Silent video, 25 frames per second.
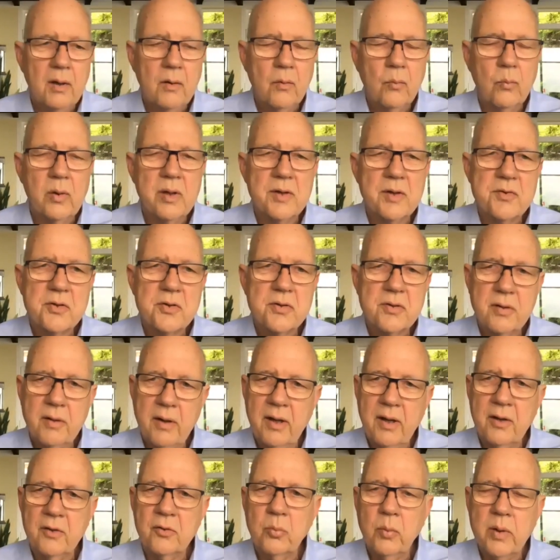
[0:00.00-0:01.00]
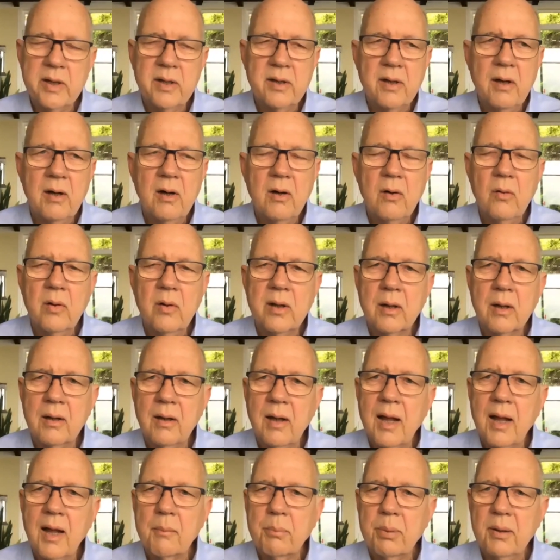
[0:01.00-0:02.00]
which, as we know, in a
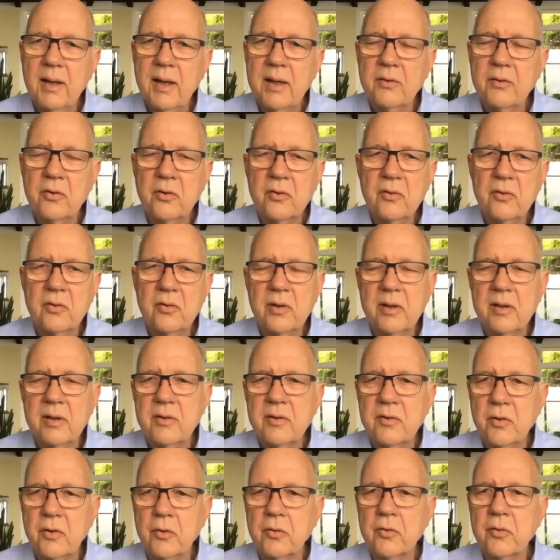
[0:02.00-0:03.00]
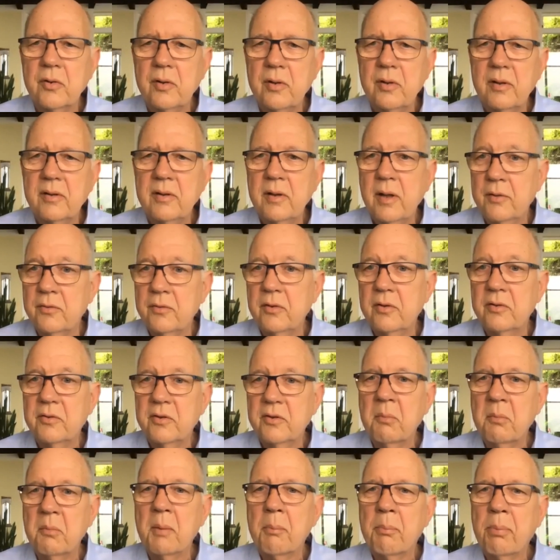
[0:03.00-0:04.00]
lot of places, it just doesn't
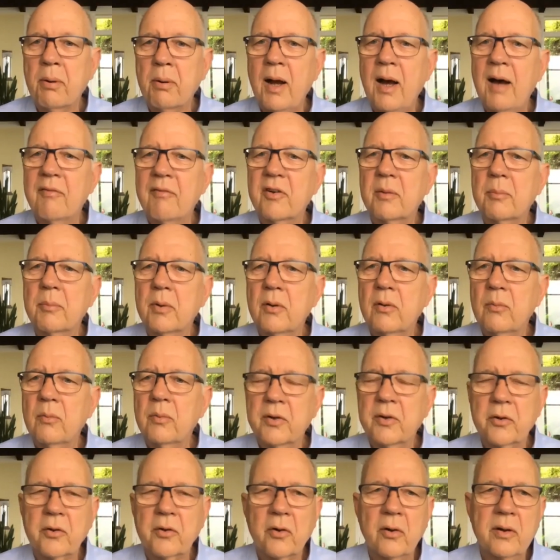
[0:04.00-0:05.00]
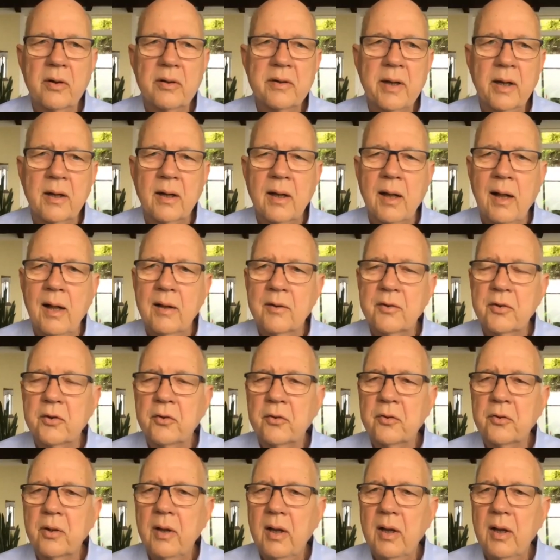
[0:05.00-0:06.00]
seem to be profitable with the current technologies